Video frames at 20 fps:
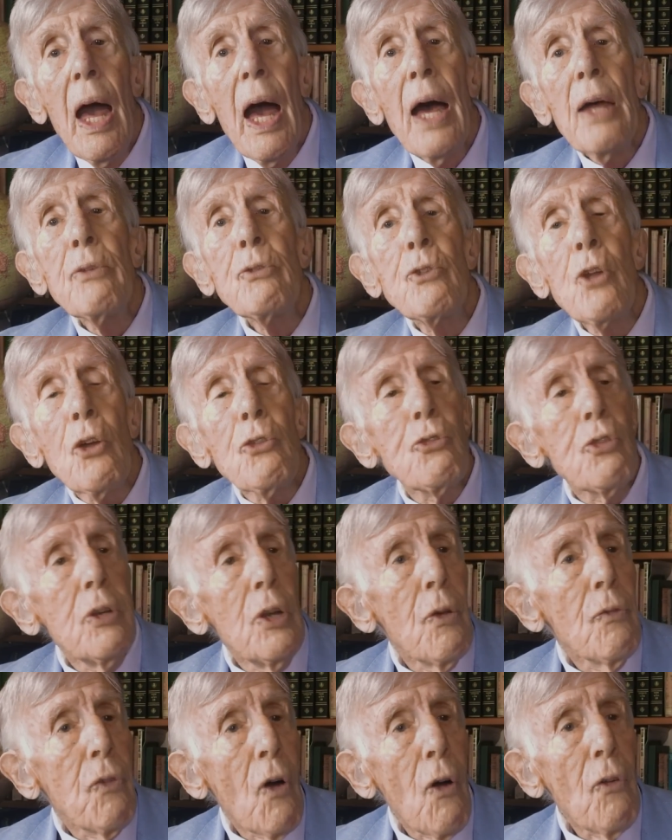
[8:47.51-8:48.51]
and just
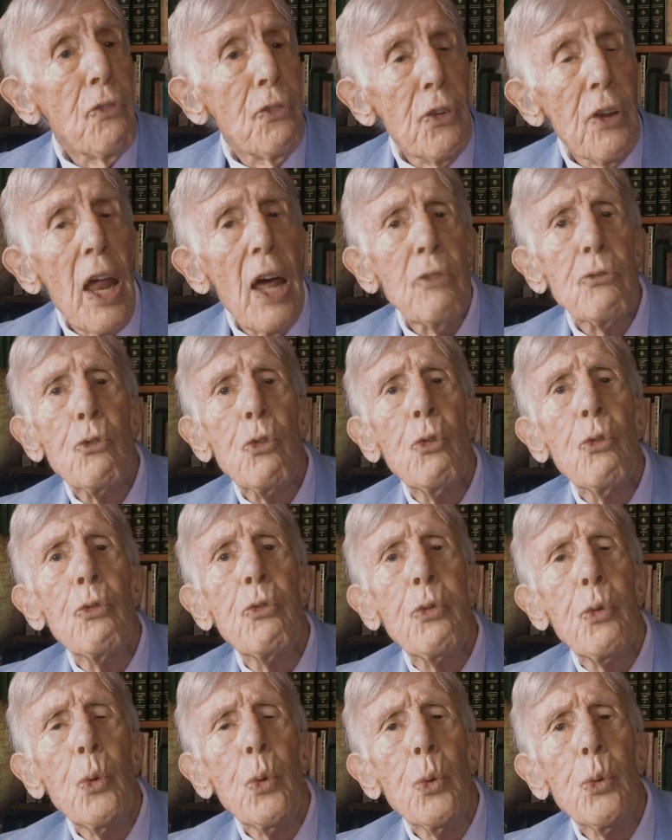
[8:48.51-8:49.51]
live off
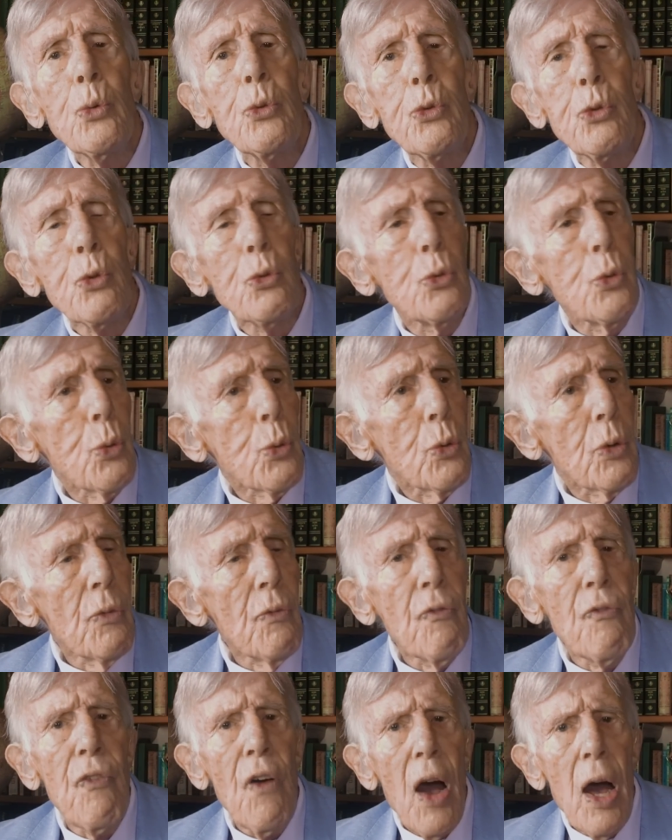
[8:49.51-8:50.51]
natural foods that you
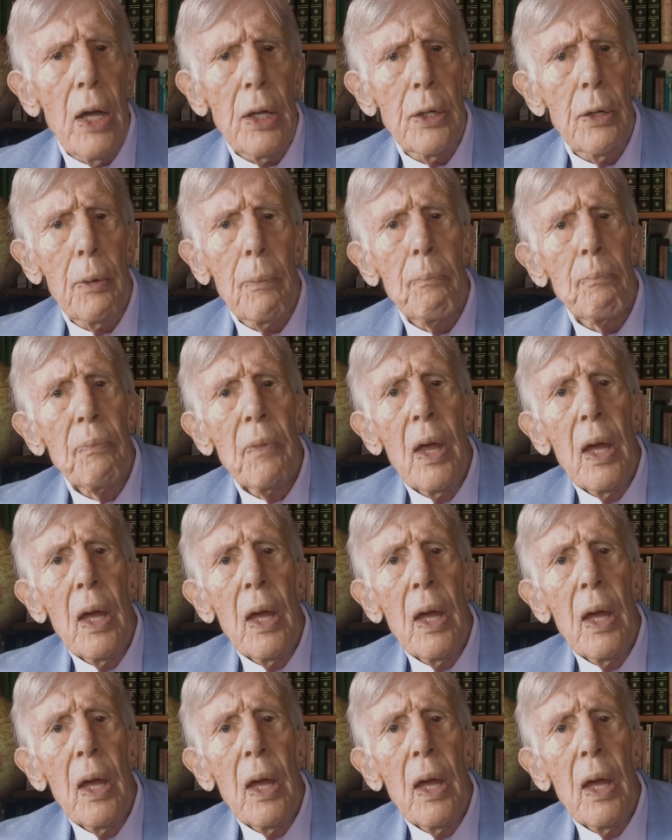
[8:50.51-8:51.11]
can find.